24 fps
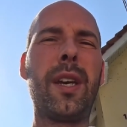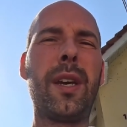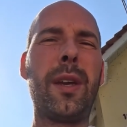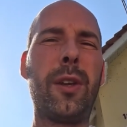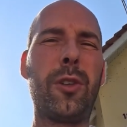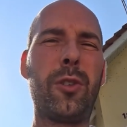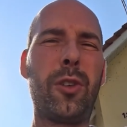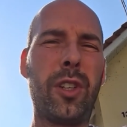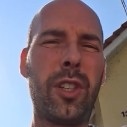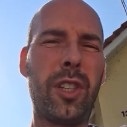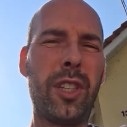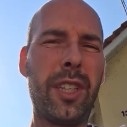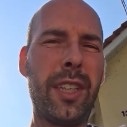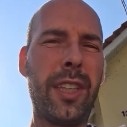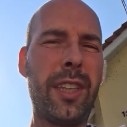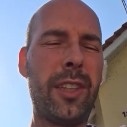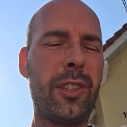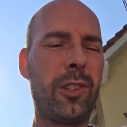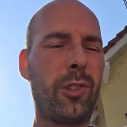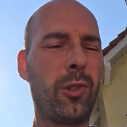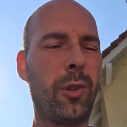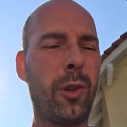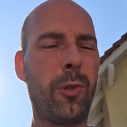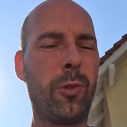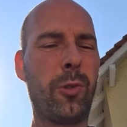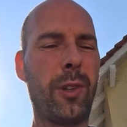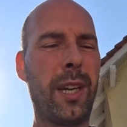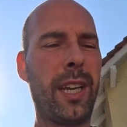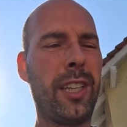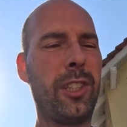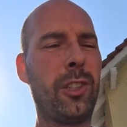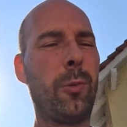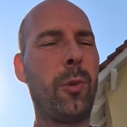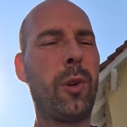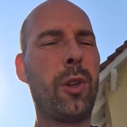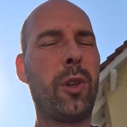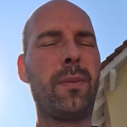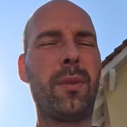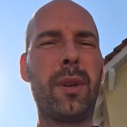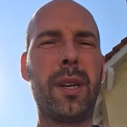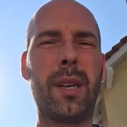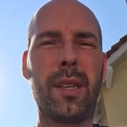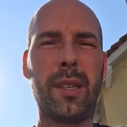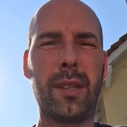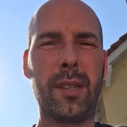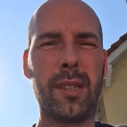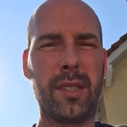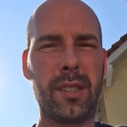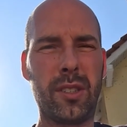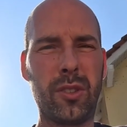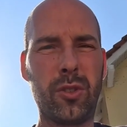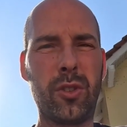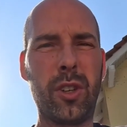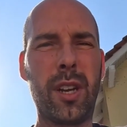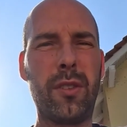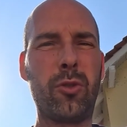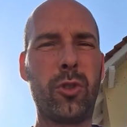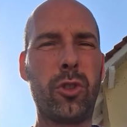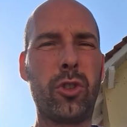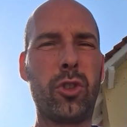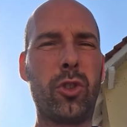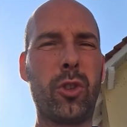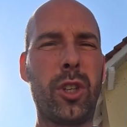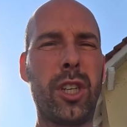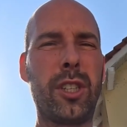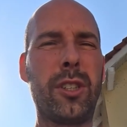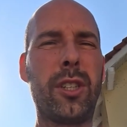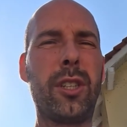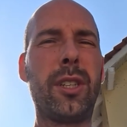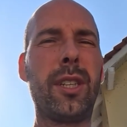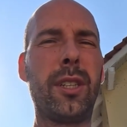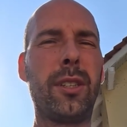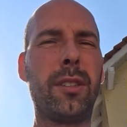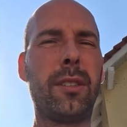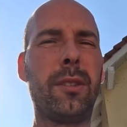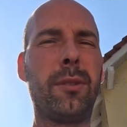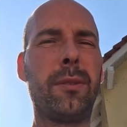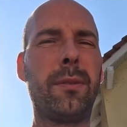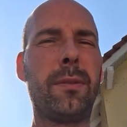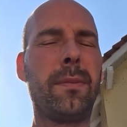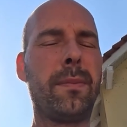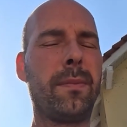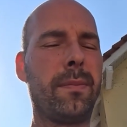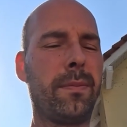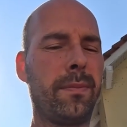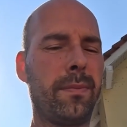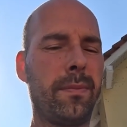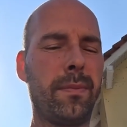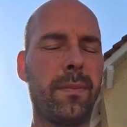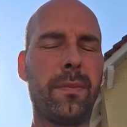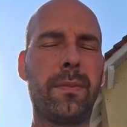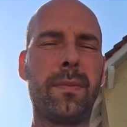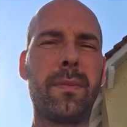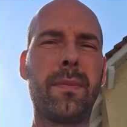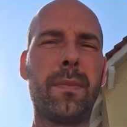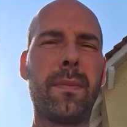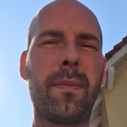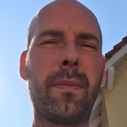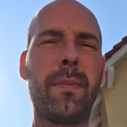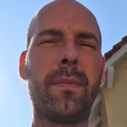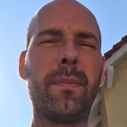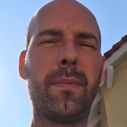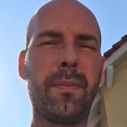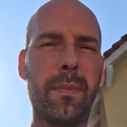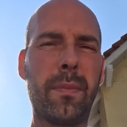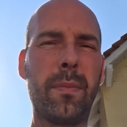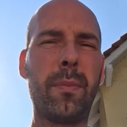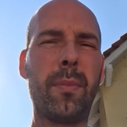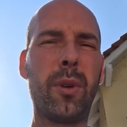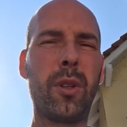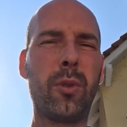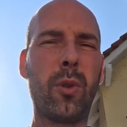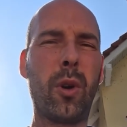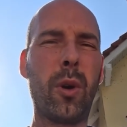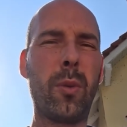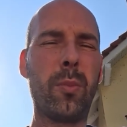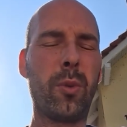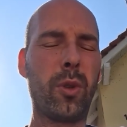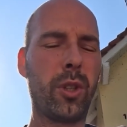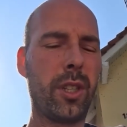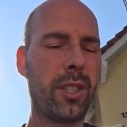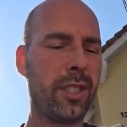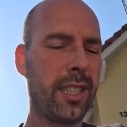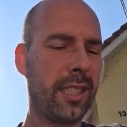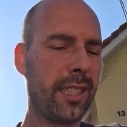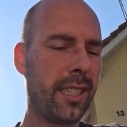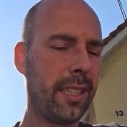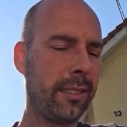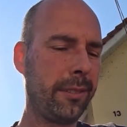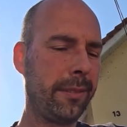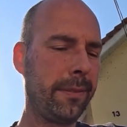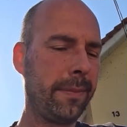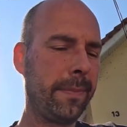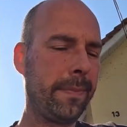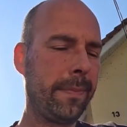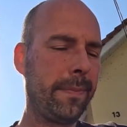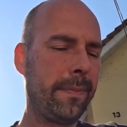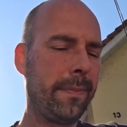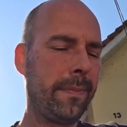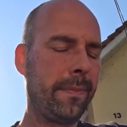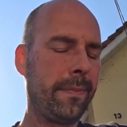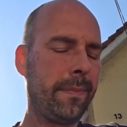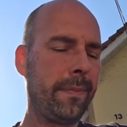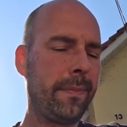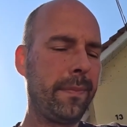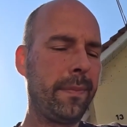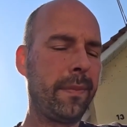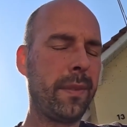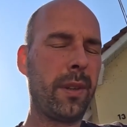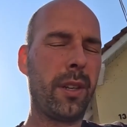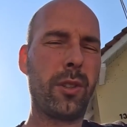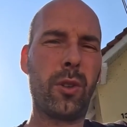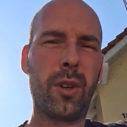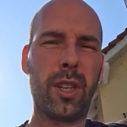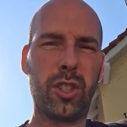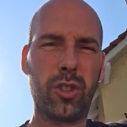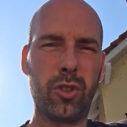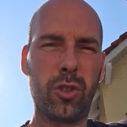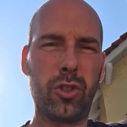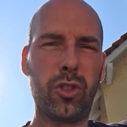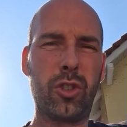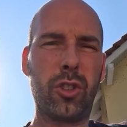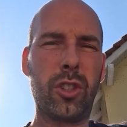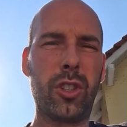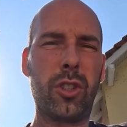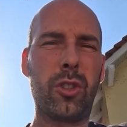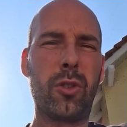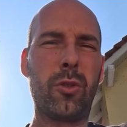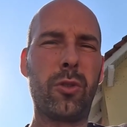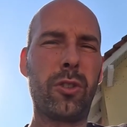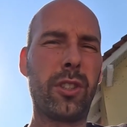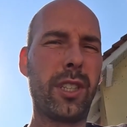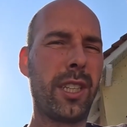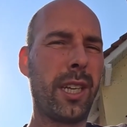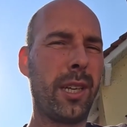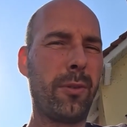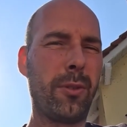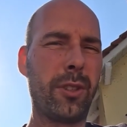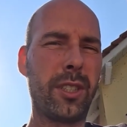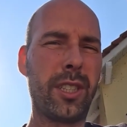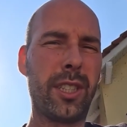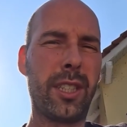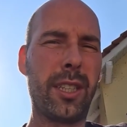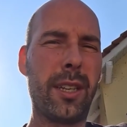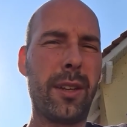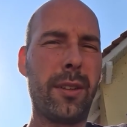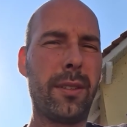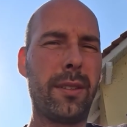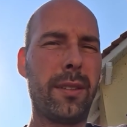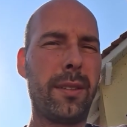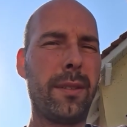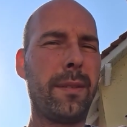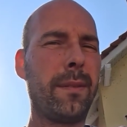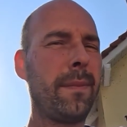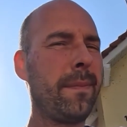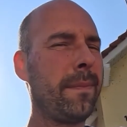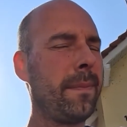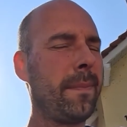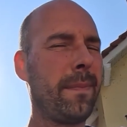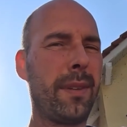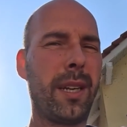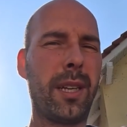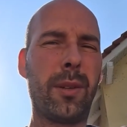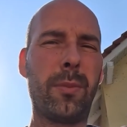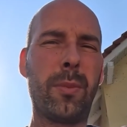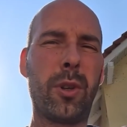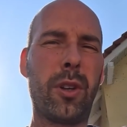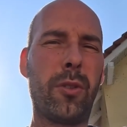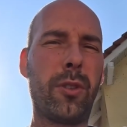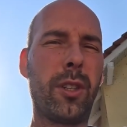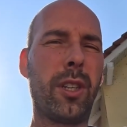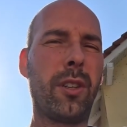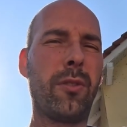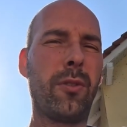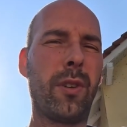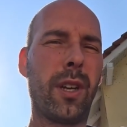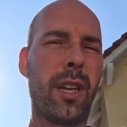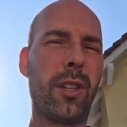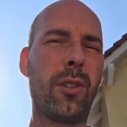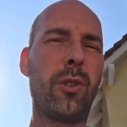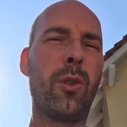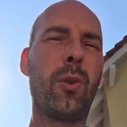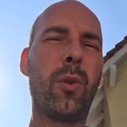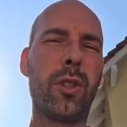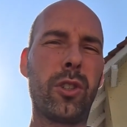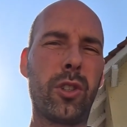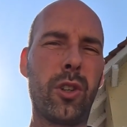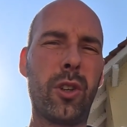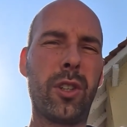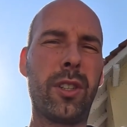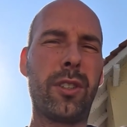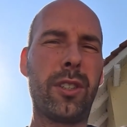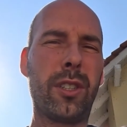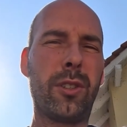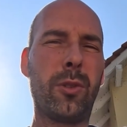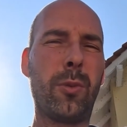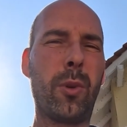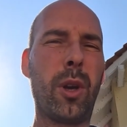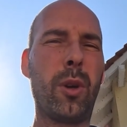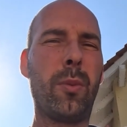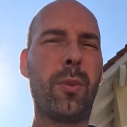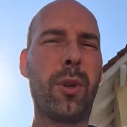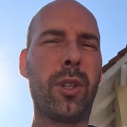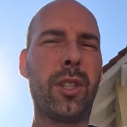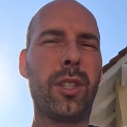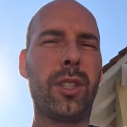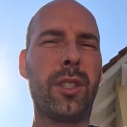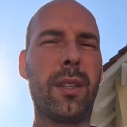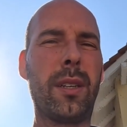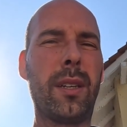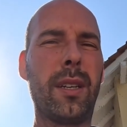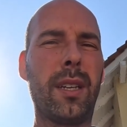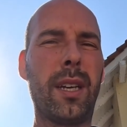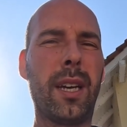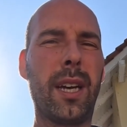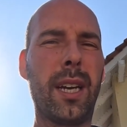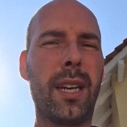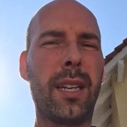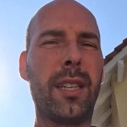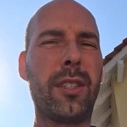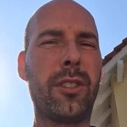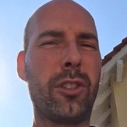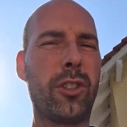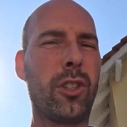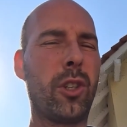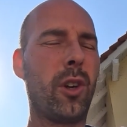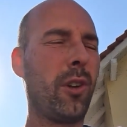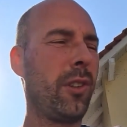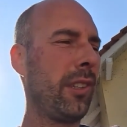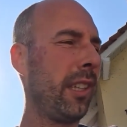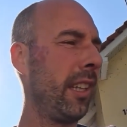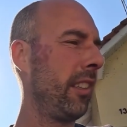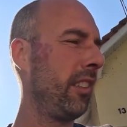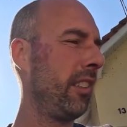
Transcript: it's not flexible. You have to straighten it before pulling it in. So I usually use the MT. That's perfectly fine too, as long as it's properly installed in a